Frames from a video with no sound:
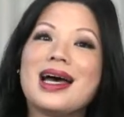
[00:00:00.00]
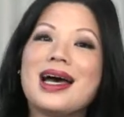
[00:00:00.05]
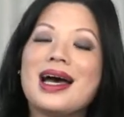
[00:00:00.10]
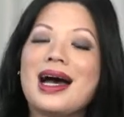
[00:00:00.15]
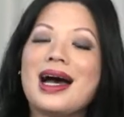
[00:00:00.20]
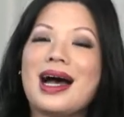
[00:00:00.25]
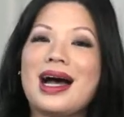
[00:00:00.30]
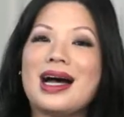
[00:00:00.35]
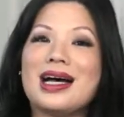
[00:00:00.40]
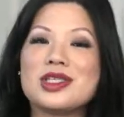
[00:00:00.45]

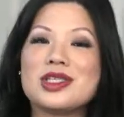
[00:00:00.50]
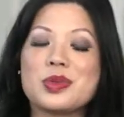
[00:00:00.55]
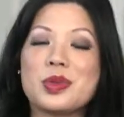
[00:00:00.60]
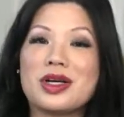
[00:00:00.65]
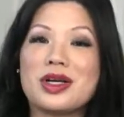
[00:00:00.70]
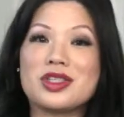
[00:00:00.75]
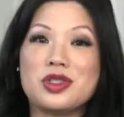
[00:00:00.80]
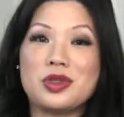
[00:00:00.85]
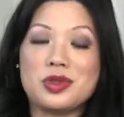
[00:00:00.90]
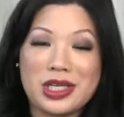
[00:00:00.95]
as
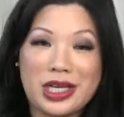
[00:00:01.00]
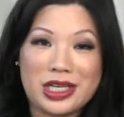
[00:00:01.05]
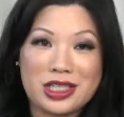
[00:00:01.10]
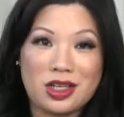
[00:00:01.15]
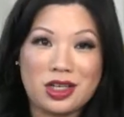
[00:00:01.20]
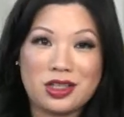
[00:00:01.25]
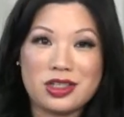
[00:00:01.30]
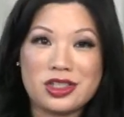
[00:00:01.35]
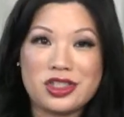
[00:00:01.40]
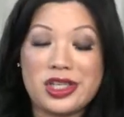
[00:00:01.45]
well as new
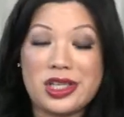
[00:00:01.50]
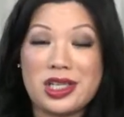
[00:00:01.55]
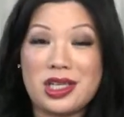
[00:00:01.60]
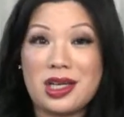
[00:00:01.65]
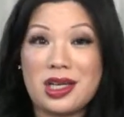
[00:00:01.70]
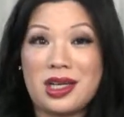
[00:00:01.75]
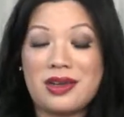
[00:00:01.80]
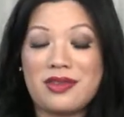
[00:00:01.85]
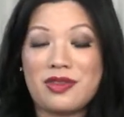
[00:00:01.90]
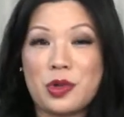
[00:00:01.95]
technology,
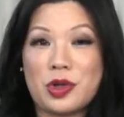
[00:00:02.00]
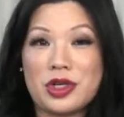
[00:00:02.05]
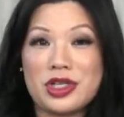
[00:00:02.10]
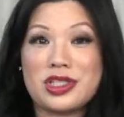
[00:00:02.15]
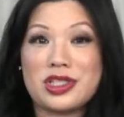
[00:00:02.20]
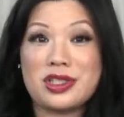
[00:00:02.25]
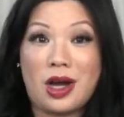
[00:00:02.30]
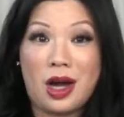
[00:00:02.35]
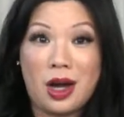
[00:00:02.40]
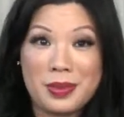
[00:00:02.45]
and of course,
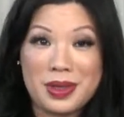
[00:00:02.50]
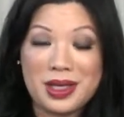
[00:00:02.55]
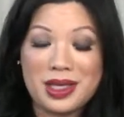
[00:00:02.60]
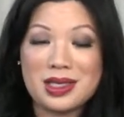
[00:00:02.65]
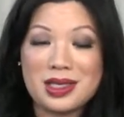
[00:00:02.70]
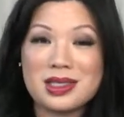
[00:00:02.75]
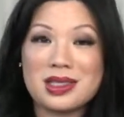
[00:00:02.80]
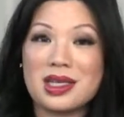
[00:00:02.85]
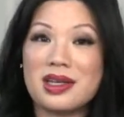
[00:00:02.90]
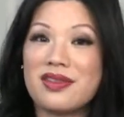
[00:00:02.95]

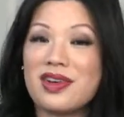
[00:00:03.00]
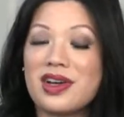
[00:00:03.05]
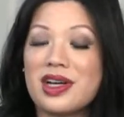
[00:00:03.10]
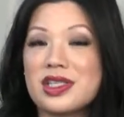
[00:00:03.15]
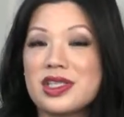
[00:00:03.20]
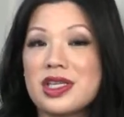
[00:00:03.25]
dominance, and of course,